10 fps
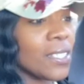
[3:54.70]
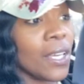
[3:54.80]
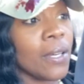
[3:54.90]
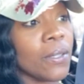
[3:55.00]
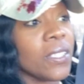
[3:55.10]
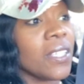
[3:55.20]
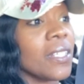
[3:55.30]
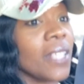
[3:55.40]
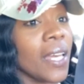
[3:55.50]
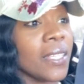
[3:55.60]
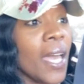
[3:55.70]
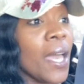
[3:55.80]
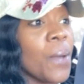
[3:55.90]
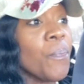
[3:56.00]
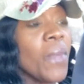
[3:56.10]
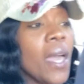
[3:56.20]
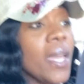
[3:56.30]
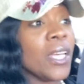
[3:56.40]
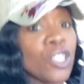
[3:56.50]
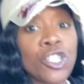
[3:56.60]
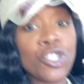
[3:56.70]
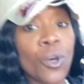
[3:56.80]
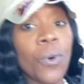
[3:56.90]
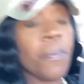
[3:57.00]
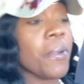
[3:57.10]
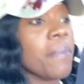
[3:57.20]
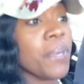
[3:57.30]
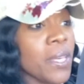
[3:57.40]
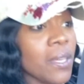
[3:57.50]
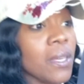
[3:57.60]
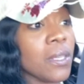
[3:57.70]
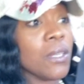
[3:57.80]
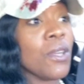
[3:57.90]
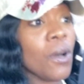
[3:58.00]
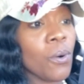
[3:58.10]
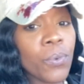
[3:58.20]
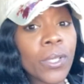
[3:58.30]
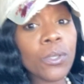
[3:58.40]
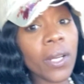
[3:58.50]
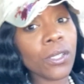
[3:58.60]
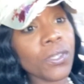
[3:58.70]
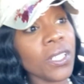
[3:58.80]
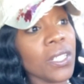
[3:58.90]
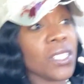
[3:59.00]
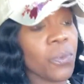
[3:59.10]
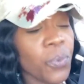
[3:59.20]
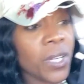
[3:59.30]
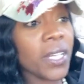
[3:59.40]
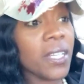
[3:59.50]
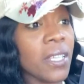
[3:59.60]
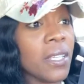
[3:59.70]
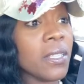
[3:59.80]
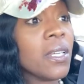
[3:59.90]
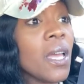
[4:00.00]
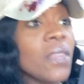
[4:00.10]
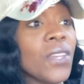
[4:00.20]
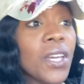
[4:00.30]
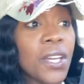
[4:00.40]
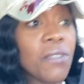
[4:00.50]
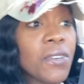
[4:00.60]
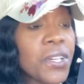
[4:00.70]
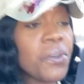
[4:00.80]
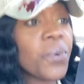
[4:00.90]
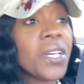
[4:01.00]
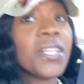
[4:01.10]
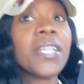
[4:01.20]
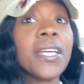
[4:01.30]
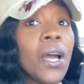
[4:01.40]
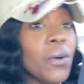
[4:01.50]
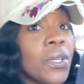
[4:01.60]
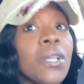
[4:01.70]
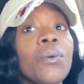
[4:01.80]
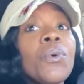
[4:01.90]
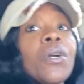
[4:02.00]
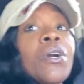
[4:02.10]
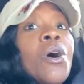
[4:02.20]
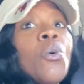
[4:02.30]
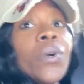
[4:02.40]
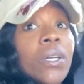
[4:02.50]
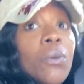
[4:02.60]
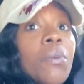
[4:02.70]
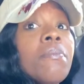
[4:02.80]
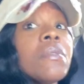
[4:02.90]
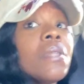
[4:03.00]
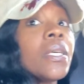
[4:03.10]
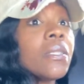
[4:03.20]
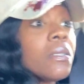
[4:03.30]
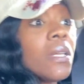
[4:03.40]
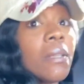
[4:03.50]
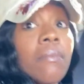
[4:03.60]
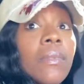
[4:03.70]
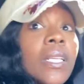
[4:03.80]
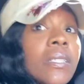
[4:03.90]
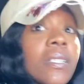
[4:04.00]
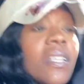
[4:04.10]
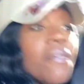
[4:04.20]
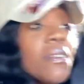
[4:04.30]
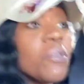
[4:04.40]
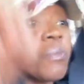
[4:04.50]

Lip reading: sales, things like that, and just show up and bid. No, we do our due diligence. We're in the area, we're in the county, we're going. Ooh, let's get that rearview